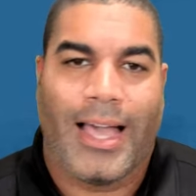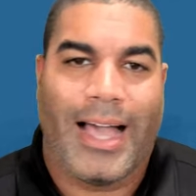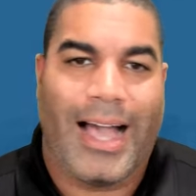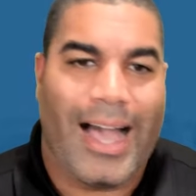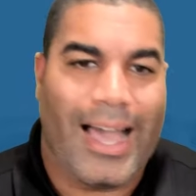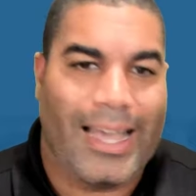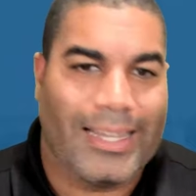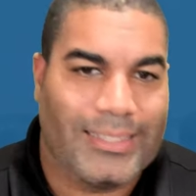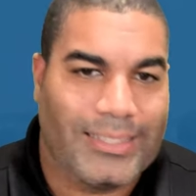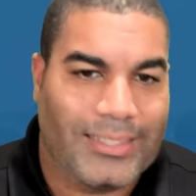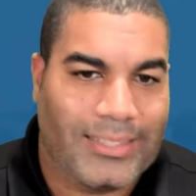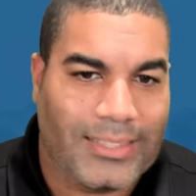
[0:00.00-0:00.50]

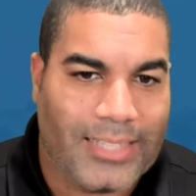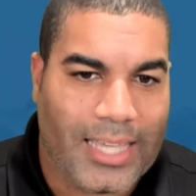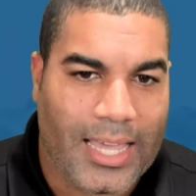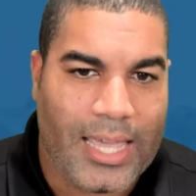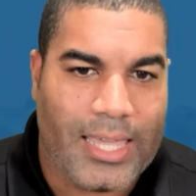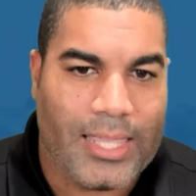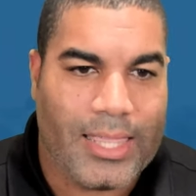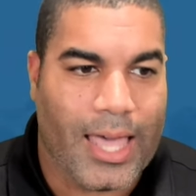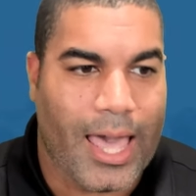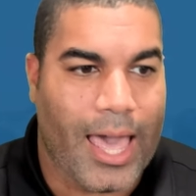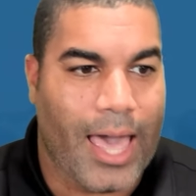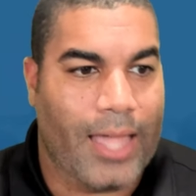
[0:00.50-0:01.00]
I
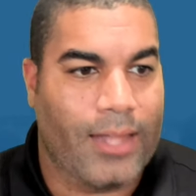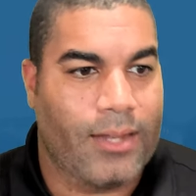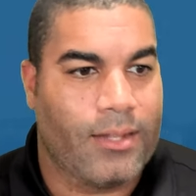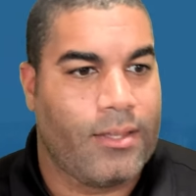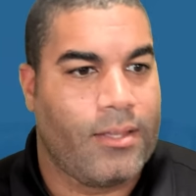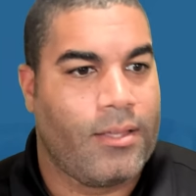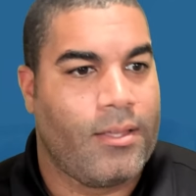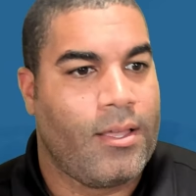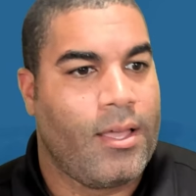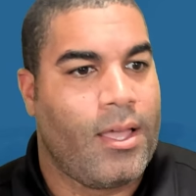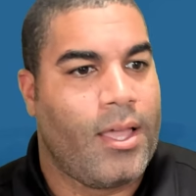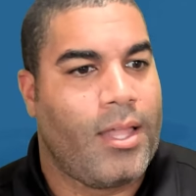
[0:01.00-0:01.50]
say that
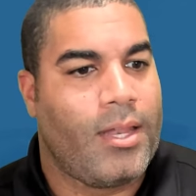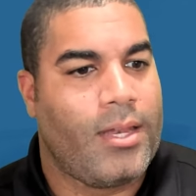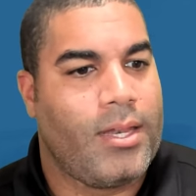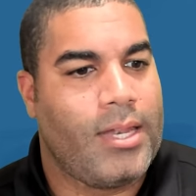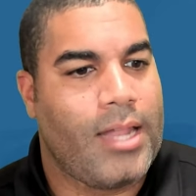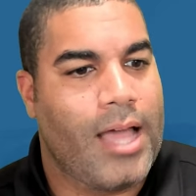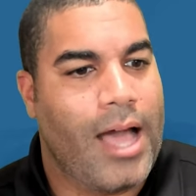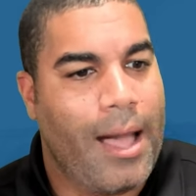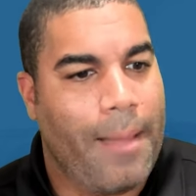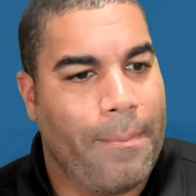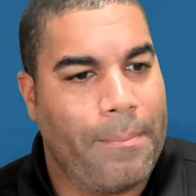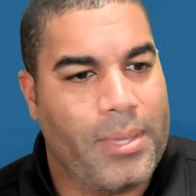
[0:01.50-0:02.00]

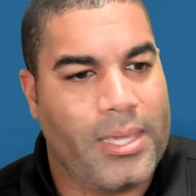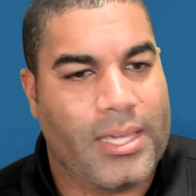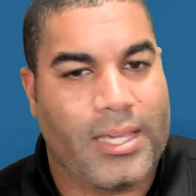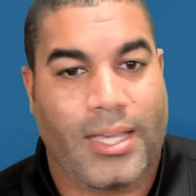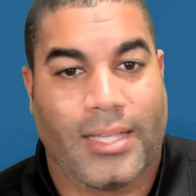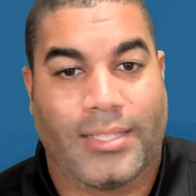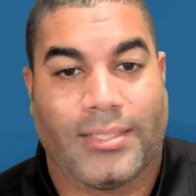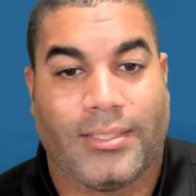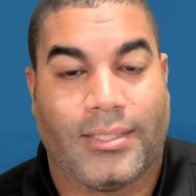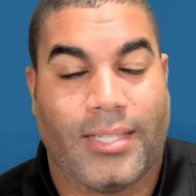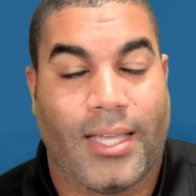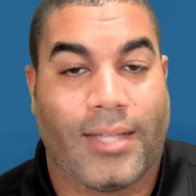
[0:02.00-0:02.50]
not
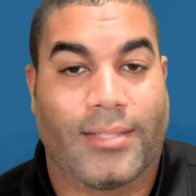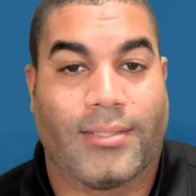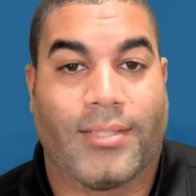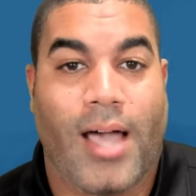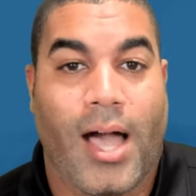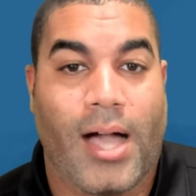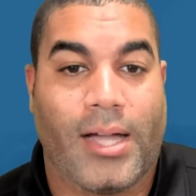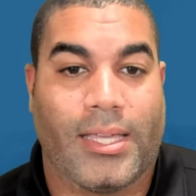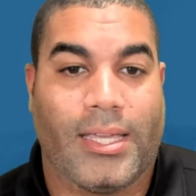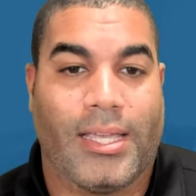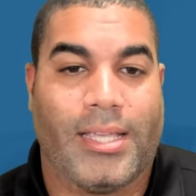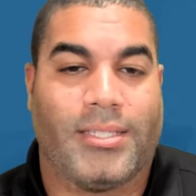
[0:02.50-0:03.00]
because
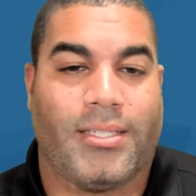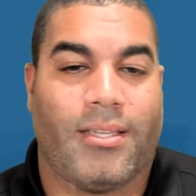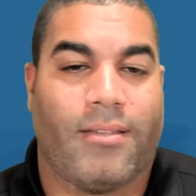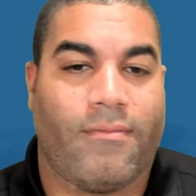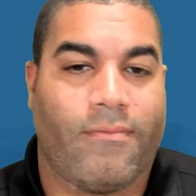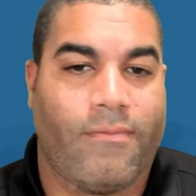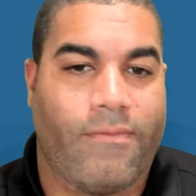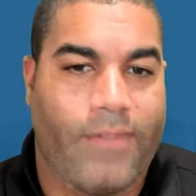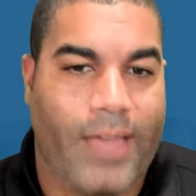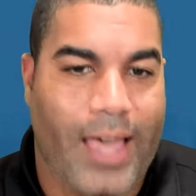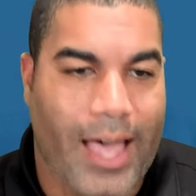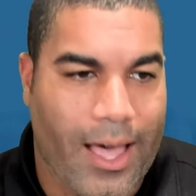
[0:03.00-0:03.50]
TikTok isn't
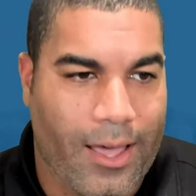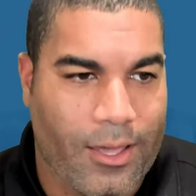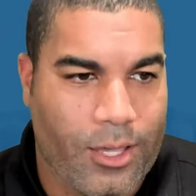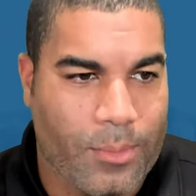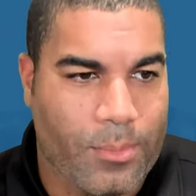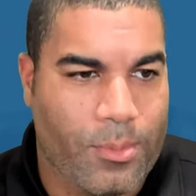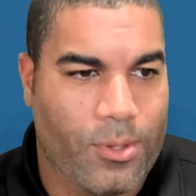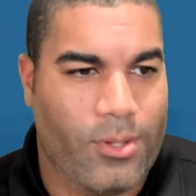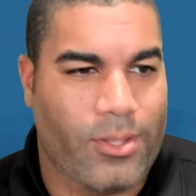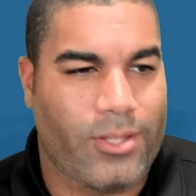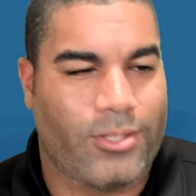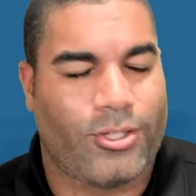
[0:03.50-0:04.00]

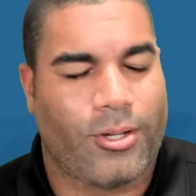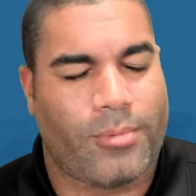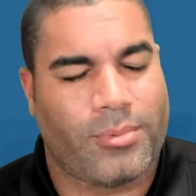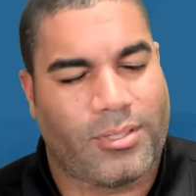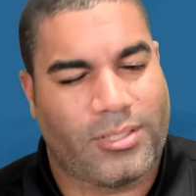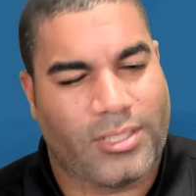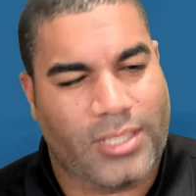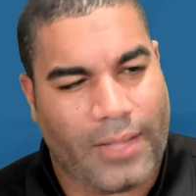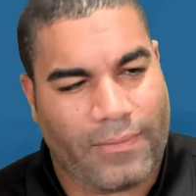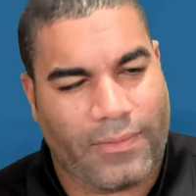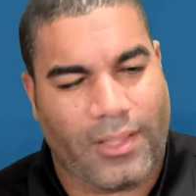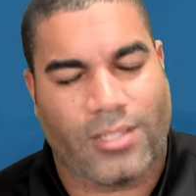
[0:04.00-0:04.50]
valuable in terms of
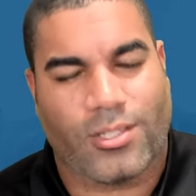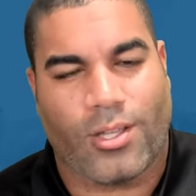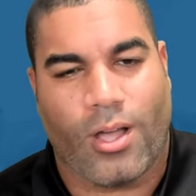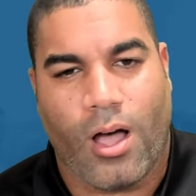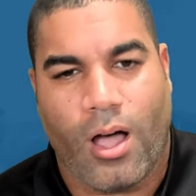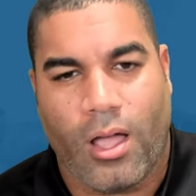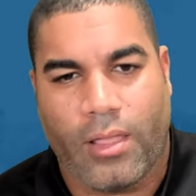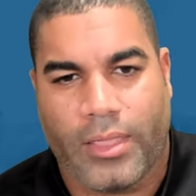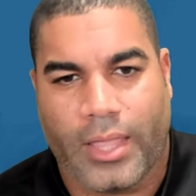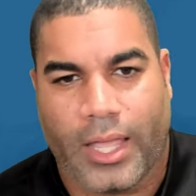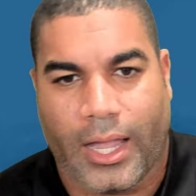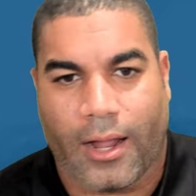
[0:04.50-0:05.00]
stuff that's
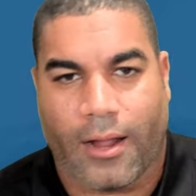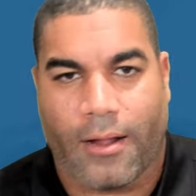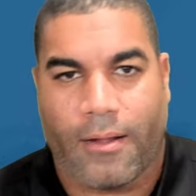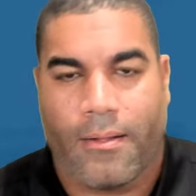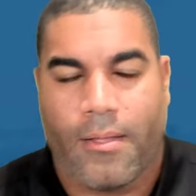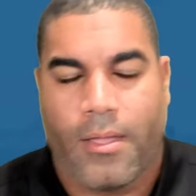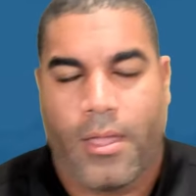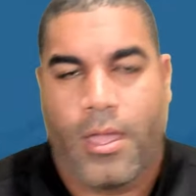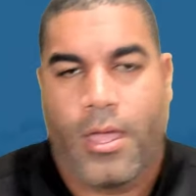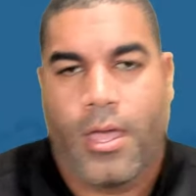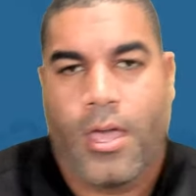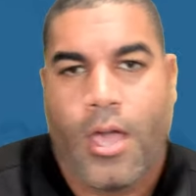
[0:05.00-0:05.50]
on there,
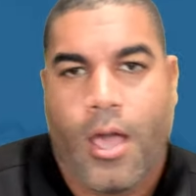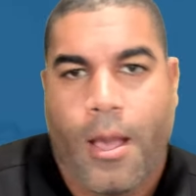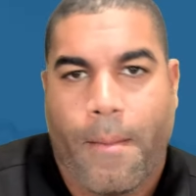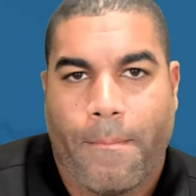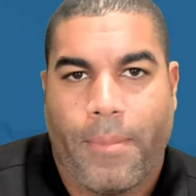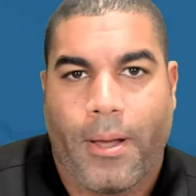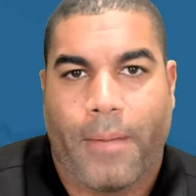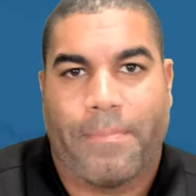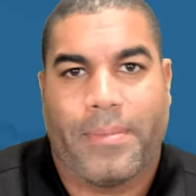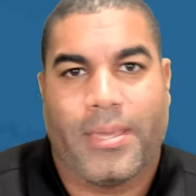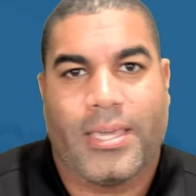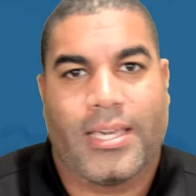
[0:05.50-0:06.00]

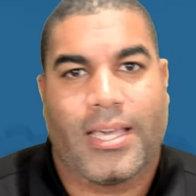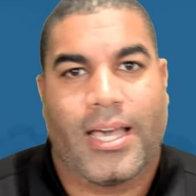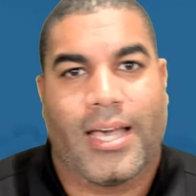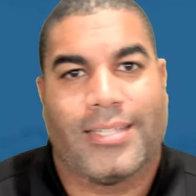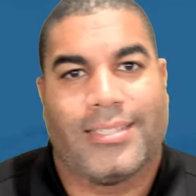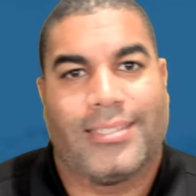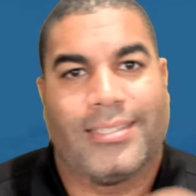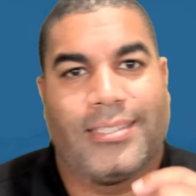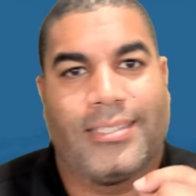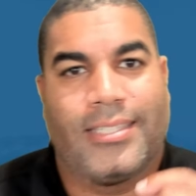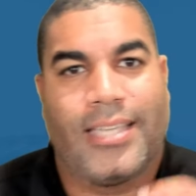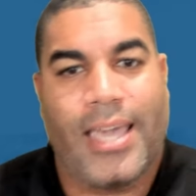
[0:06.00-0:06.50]
but
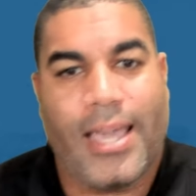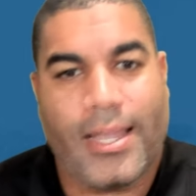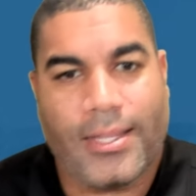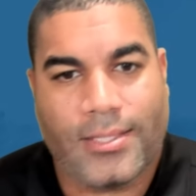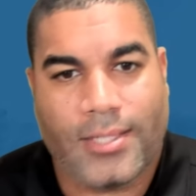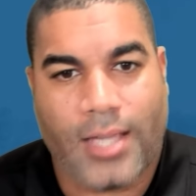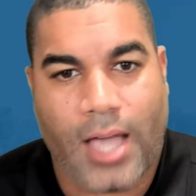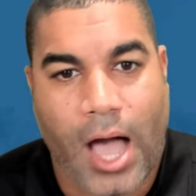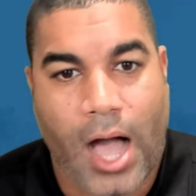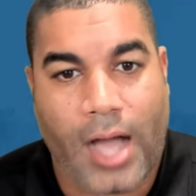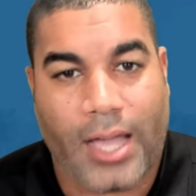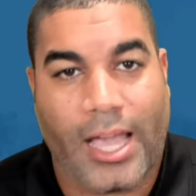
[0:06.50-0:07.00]
because
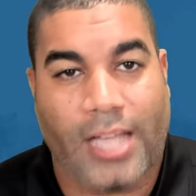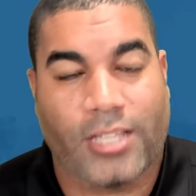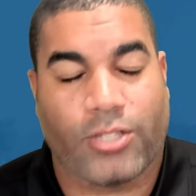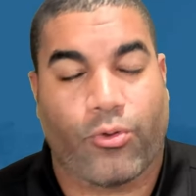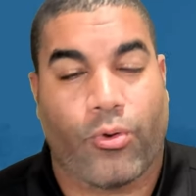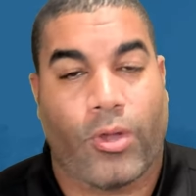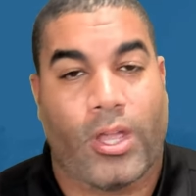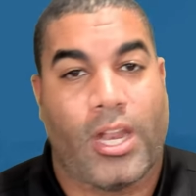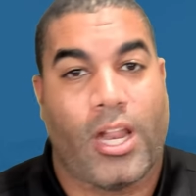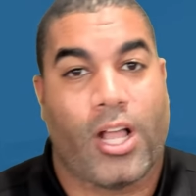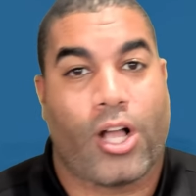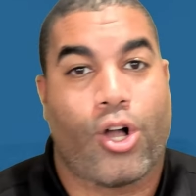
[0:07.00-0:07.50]
TikTok has
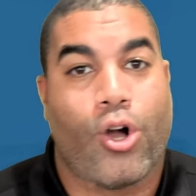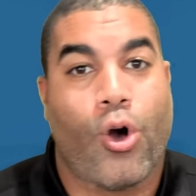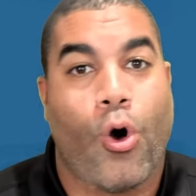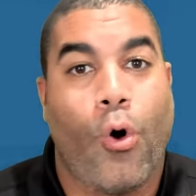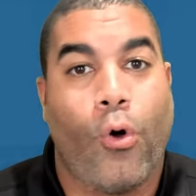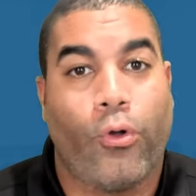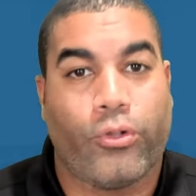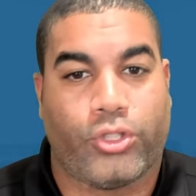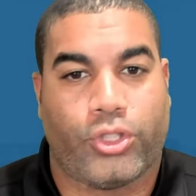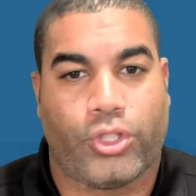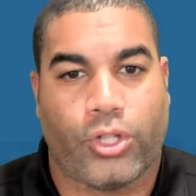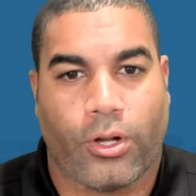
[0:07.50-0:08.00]
created a
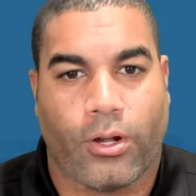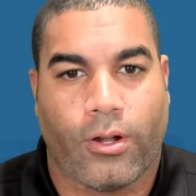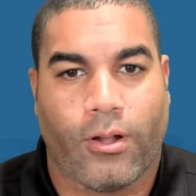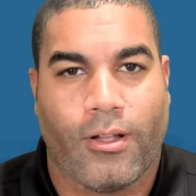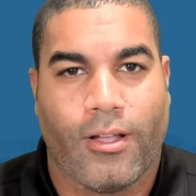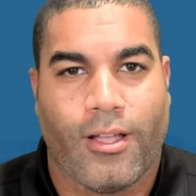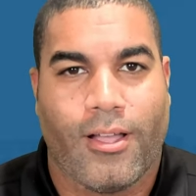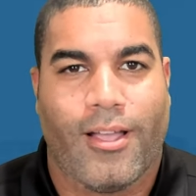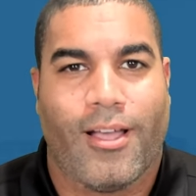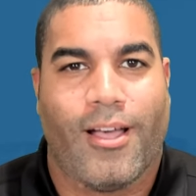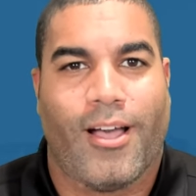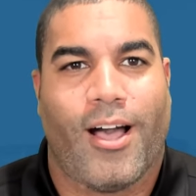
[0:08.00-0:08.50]
culture
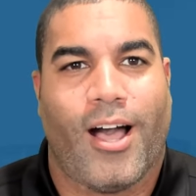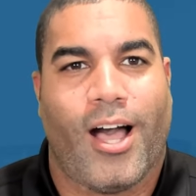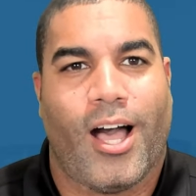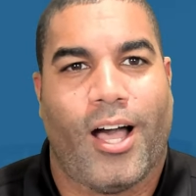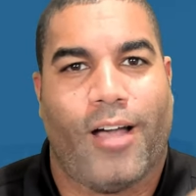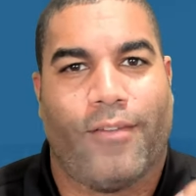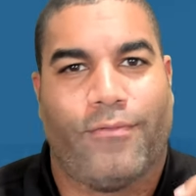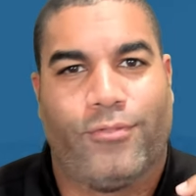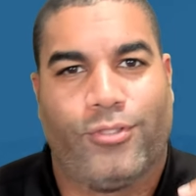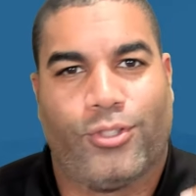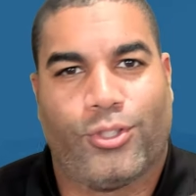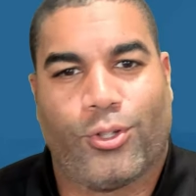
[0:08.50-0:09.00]

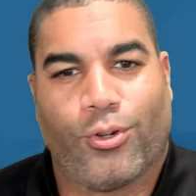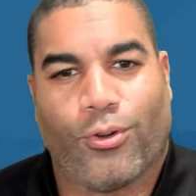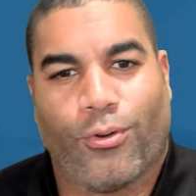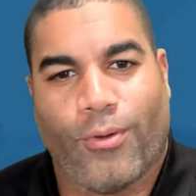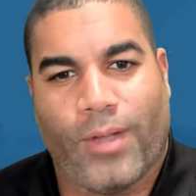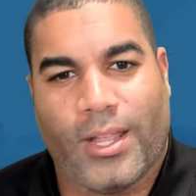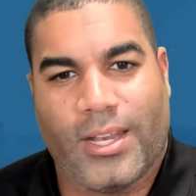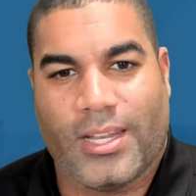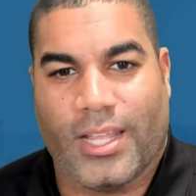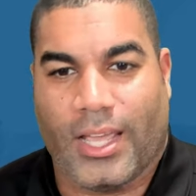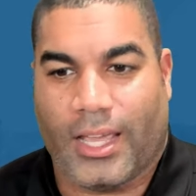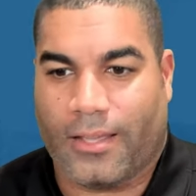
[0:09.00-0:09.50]
of
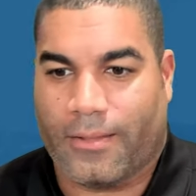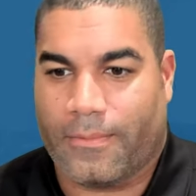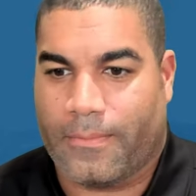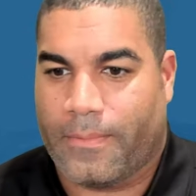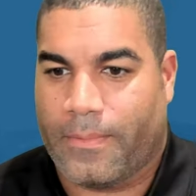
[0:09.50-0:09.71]
trending.